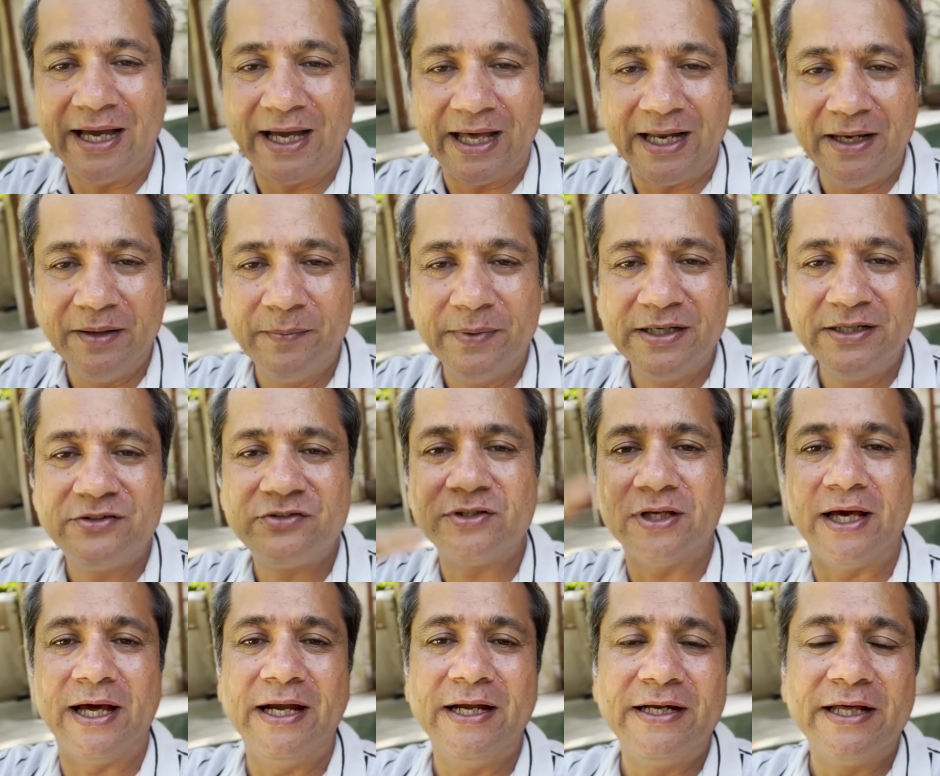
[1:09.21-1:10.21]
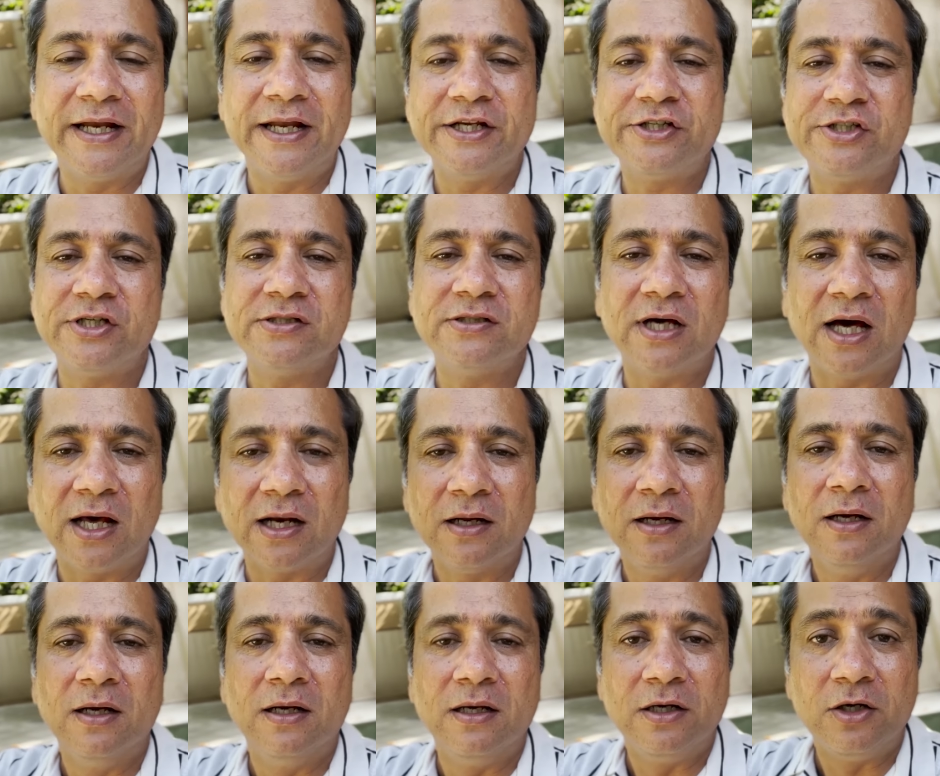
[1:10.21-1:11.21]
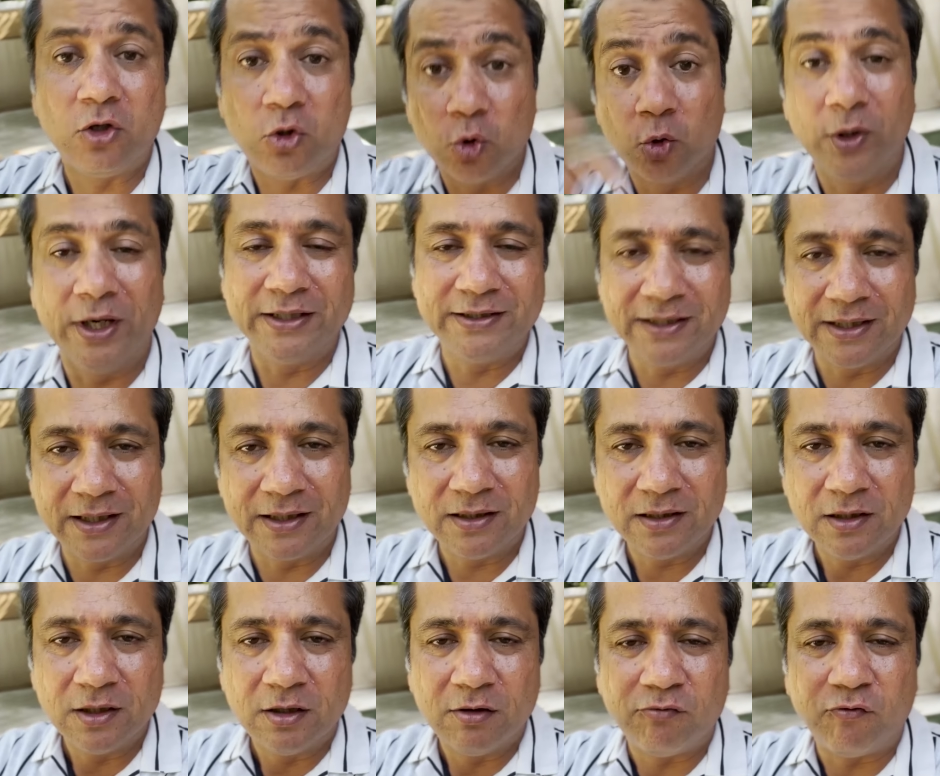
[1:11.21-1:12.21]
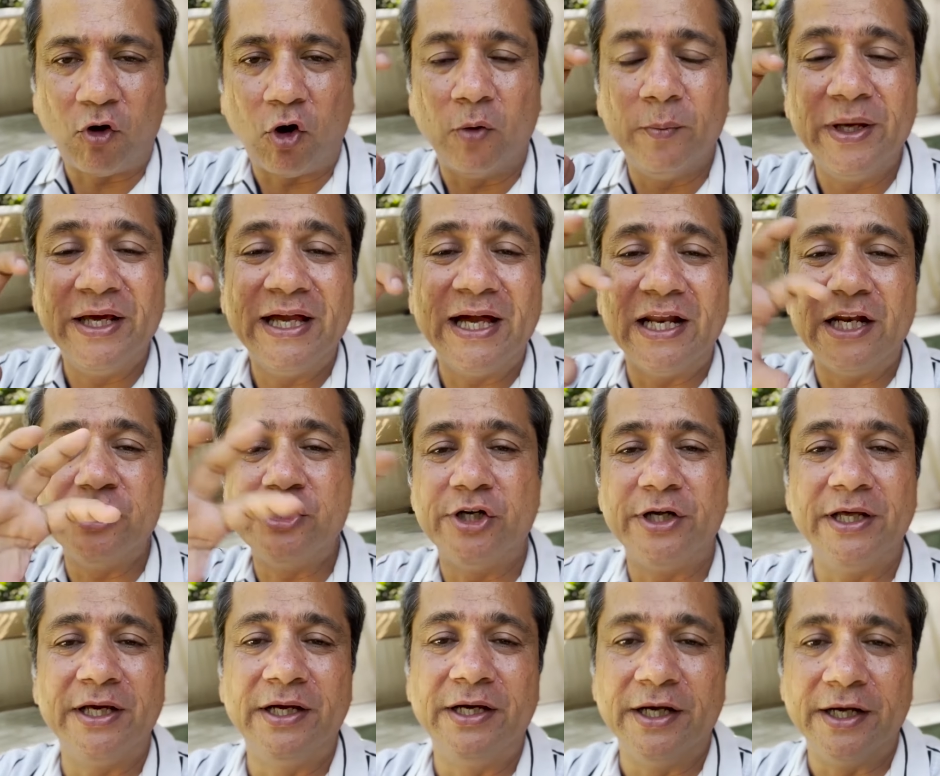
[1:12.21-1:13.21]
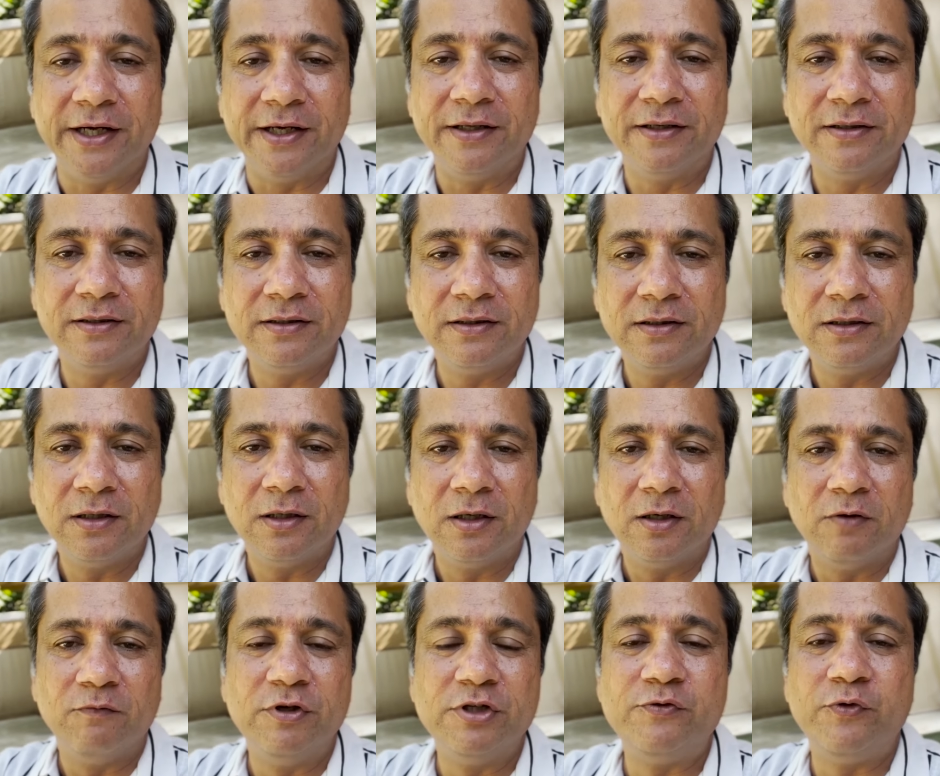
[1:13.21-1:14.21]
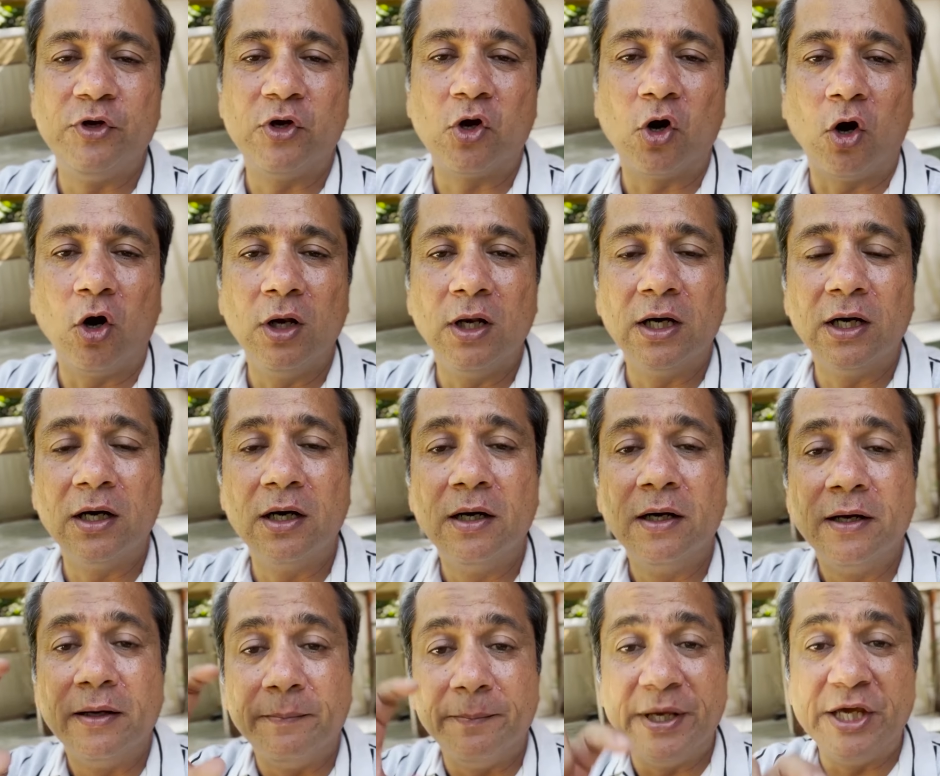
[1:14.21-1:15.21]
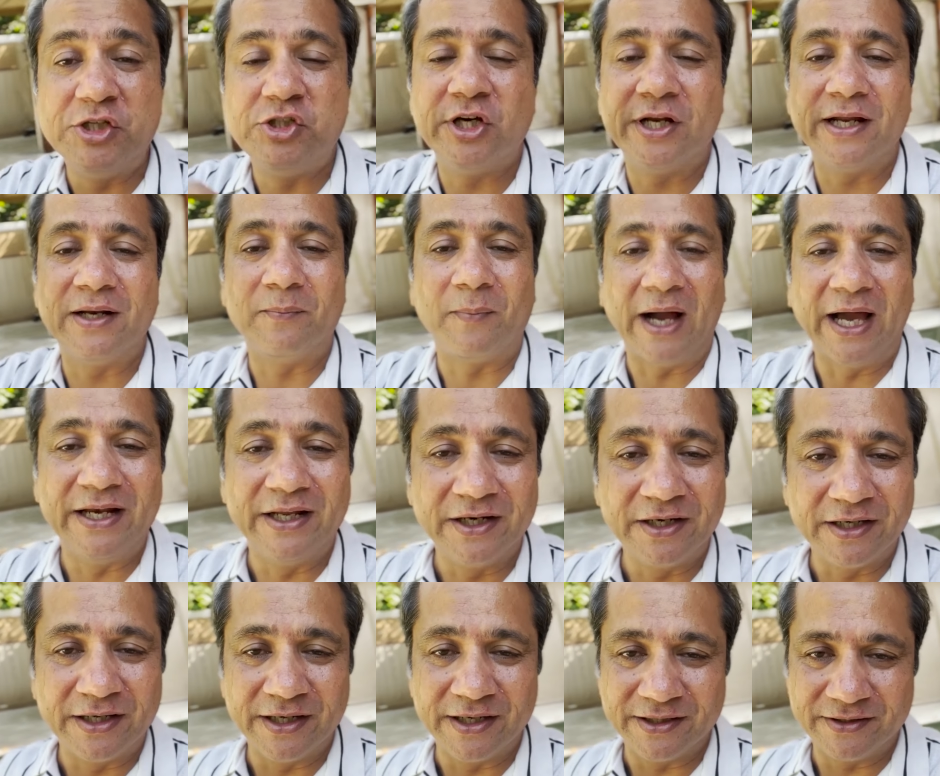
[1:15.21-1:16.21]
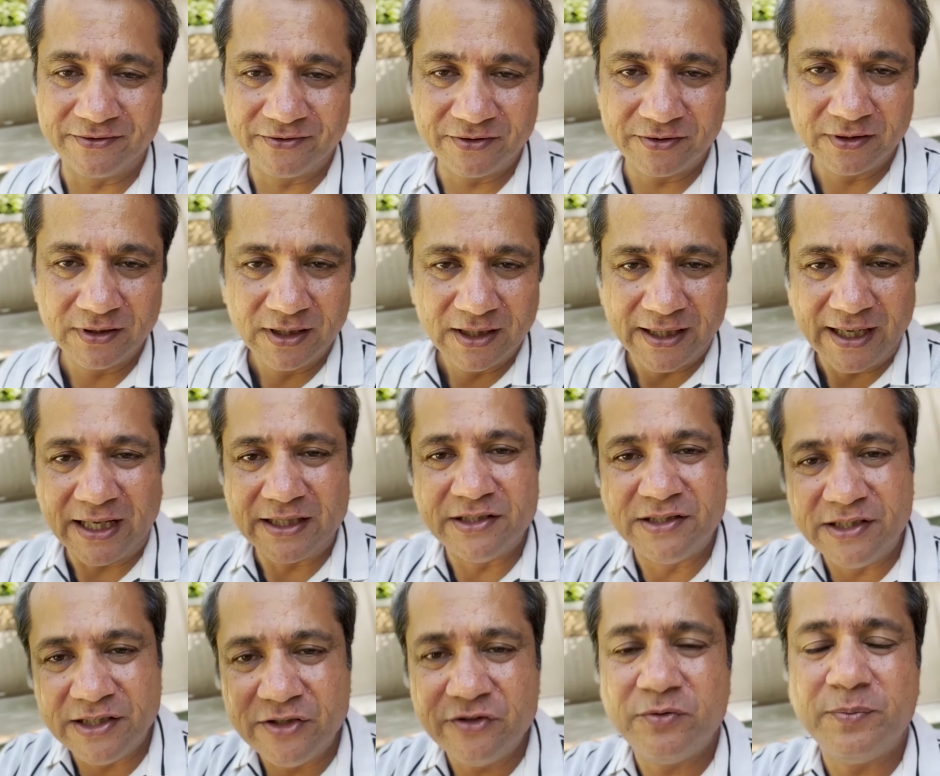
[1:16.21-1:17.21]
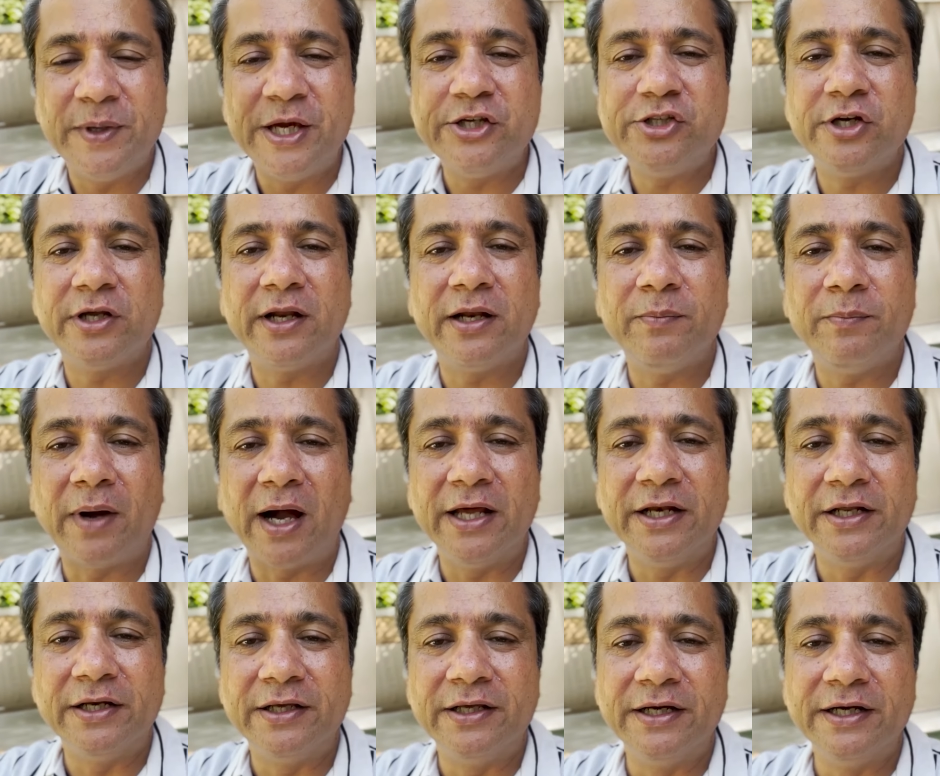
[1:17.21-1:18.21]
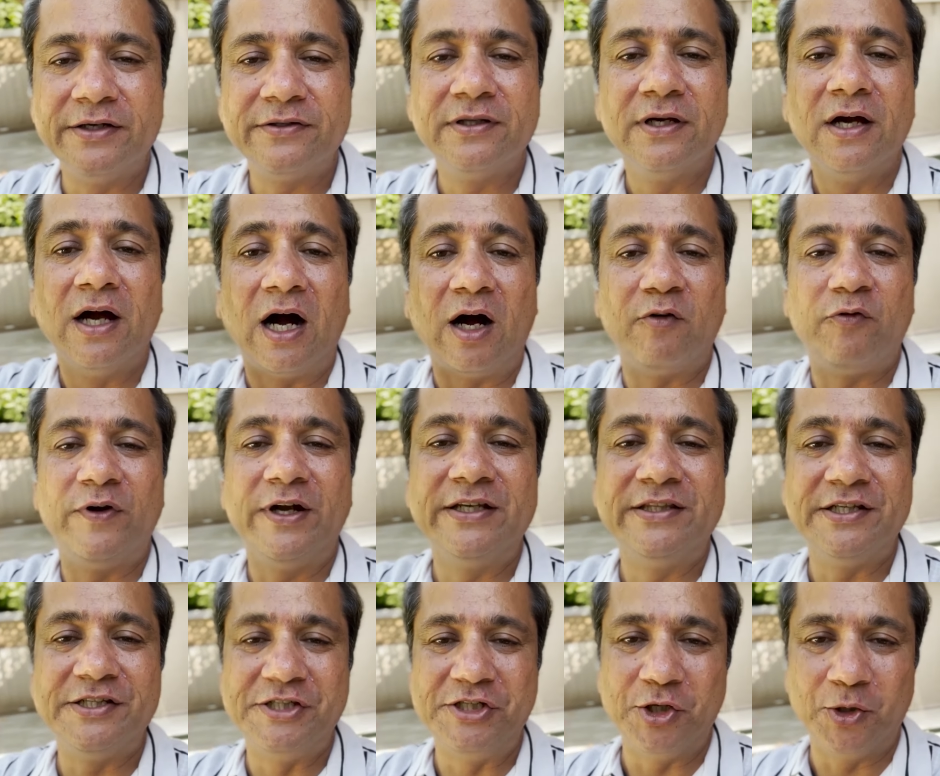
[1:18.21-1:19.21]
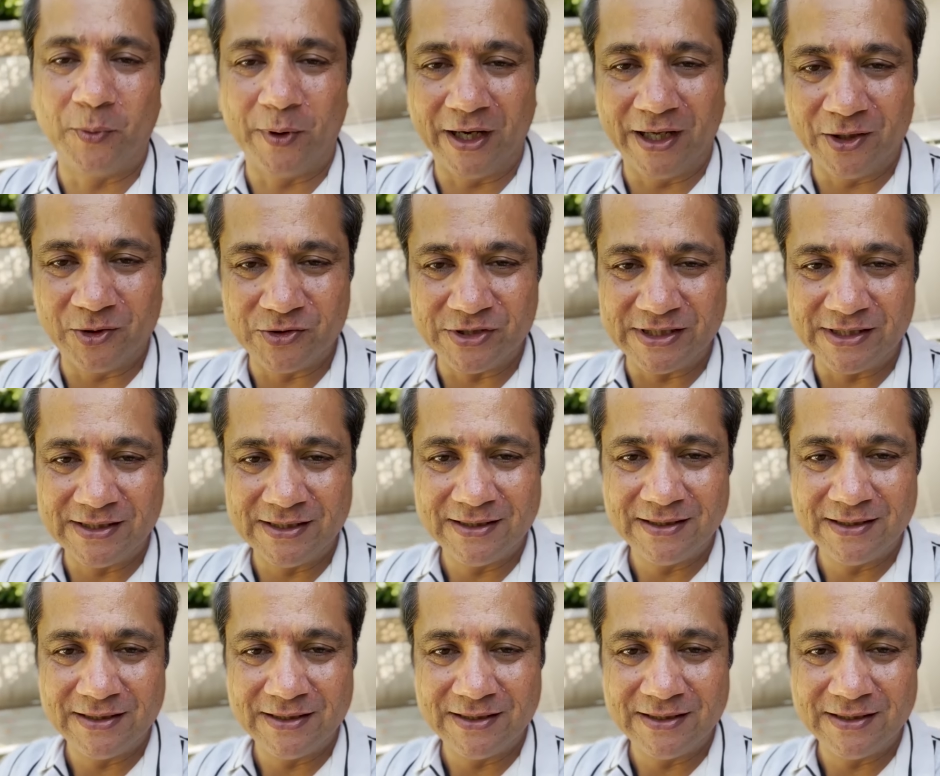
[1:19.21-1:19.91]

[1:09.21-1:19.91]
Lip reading: Elements and directions are together forming an energetic grid, which we call a major and minor grids. And these major and minor grids affect the geobiology.